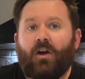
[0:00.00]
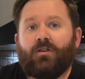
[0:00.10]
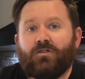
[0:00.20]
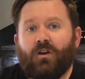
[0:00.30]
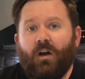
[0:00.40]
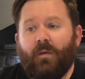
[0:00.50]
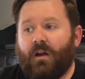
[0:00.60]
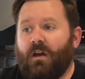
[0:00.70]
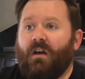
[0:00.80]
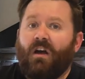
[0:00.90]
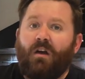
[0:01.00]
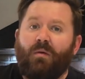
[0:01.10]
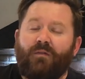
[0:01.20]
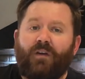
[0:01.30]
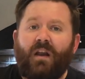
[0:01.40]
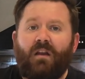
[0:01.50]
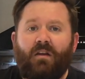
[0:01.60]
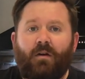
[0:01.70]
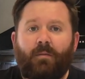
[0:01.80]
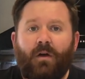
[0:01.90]
Simon, who invented
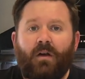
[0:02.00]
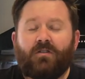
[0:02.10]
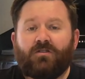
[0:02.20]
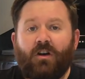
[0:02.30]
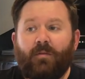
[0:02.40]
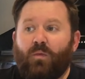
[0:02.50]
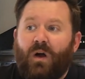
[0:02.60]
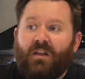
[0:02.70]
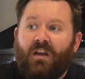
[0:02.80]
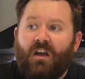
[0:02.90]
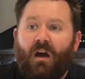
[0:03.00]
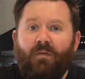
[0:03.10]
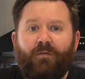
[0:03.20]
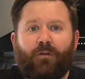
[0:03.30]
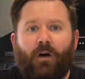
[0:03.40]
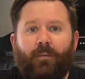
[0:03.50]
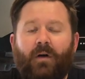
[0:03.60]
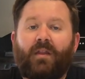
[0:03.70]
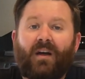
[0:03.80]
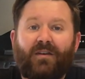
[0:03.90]
them? Simon, where'd they come from?
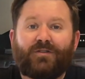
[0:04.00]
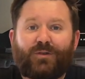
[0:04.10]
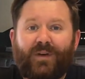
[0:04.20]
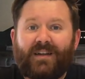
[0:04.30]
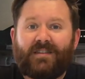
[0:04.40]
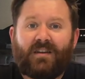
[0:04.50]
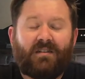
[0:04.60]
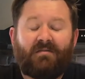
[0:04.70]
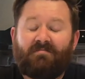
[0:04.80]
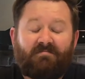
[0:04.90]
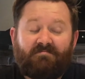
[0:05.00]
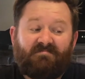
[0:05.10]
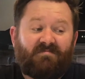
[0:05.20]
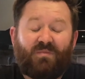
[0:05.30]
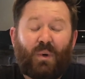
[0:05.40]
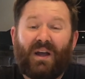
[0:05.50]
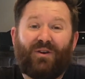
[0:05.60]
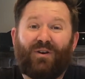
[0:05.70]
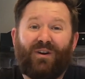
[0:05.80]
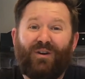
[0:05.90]
The answer is, well, I ain't got
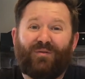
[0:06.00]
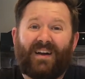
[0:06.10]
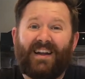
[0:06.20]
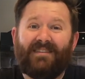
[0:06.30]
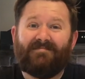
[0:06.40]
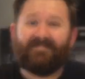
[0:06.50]
a clue really.